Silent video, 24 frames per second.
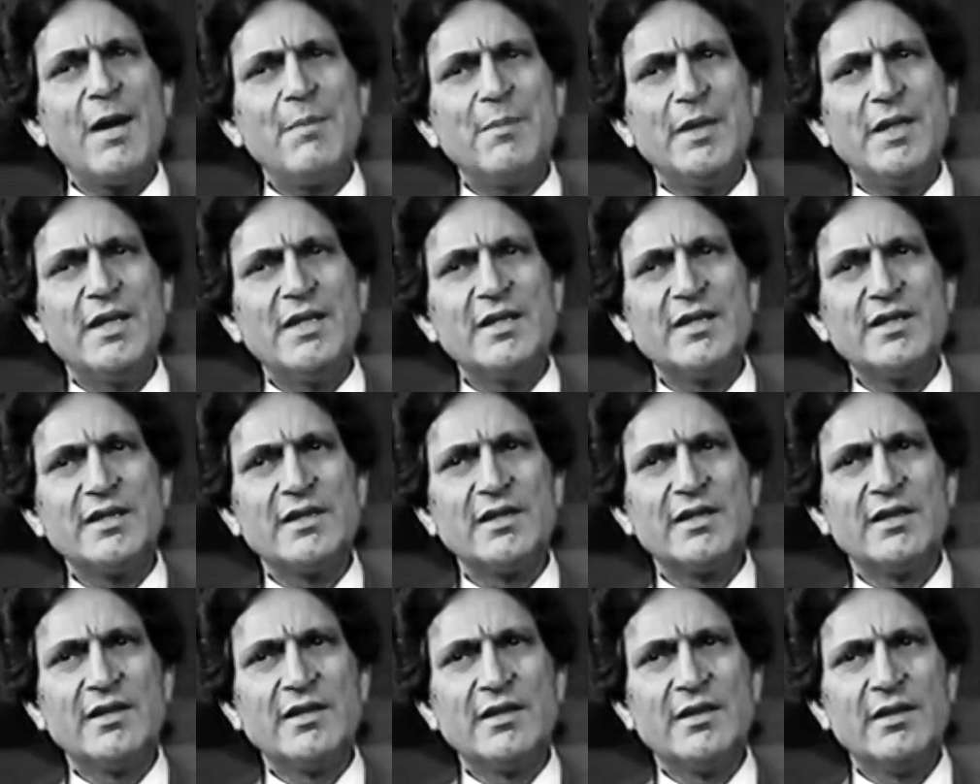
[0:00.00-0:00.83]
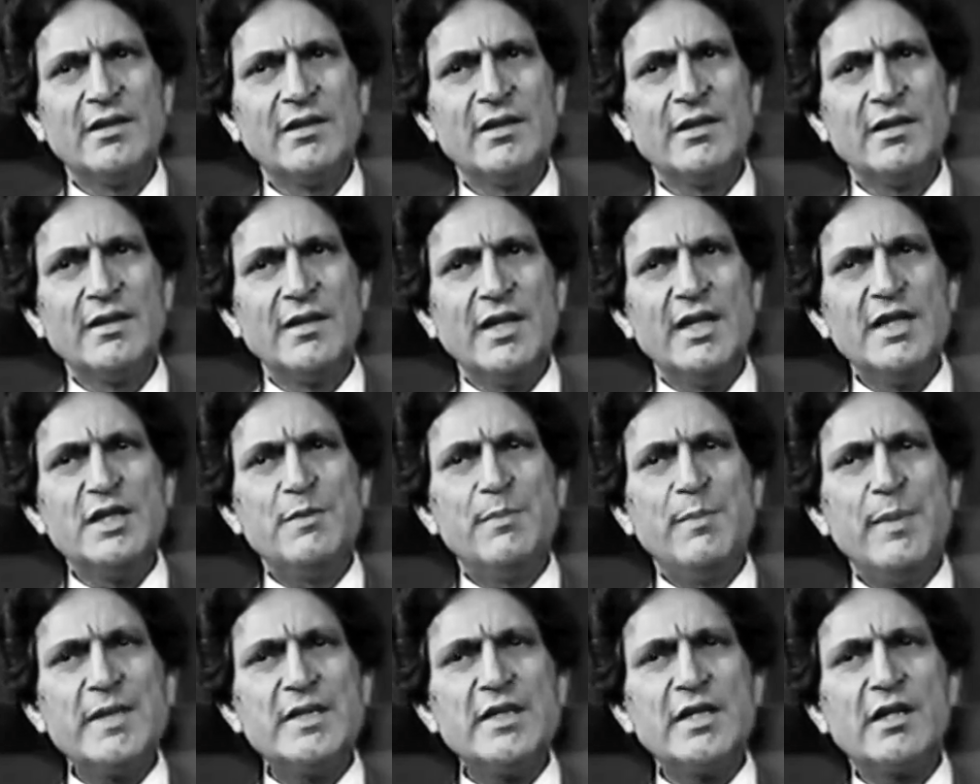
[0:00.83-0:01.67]
happiness,
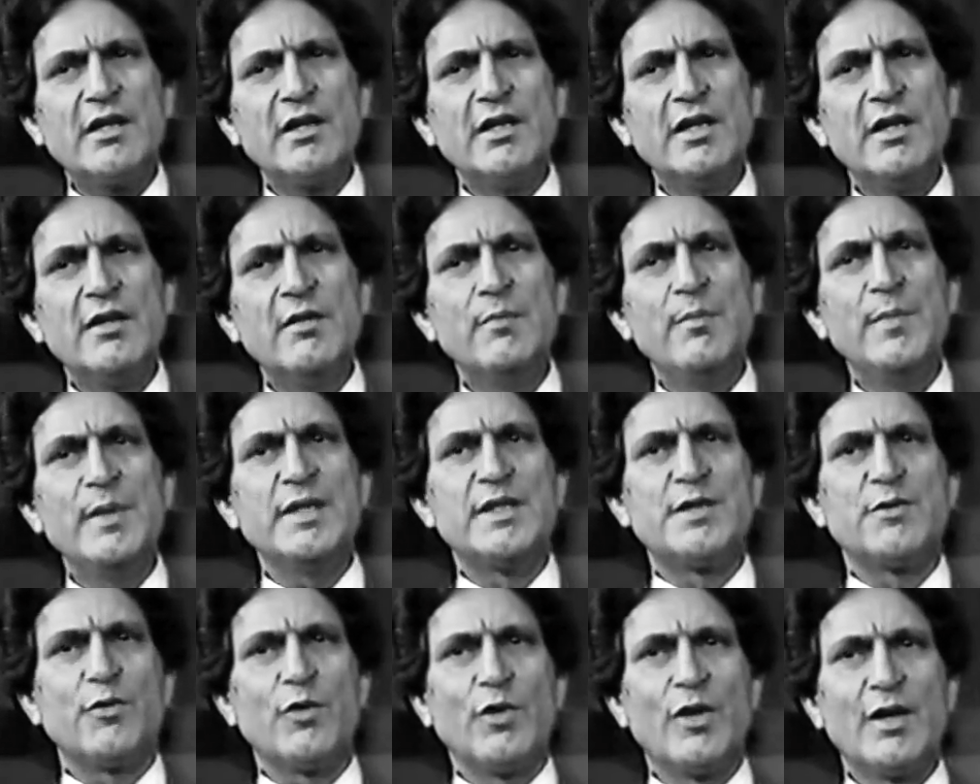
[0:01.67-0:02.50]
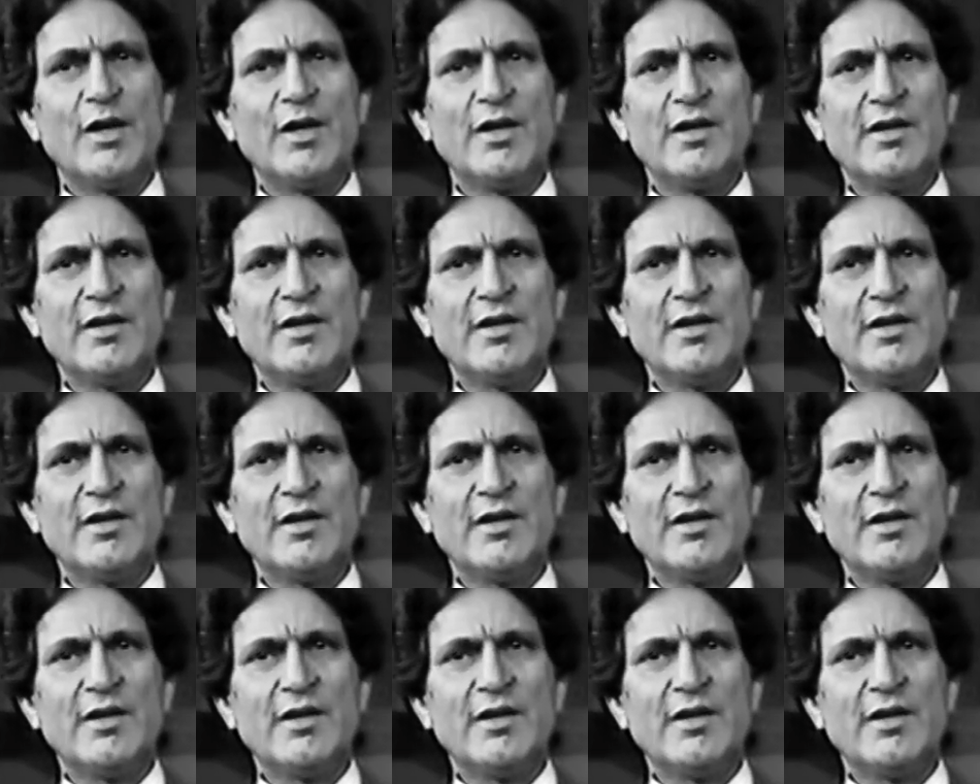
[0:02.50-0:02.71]
is basically peaceful.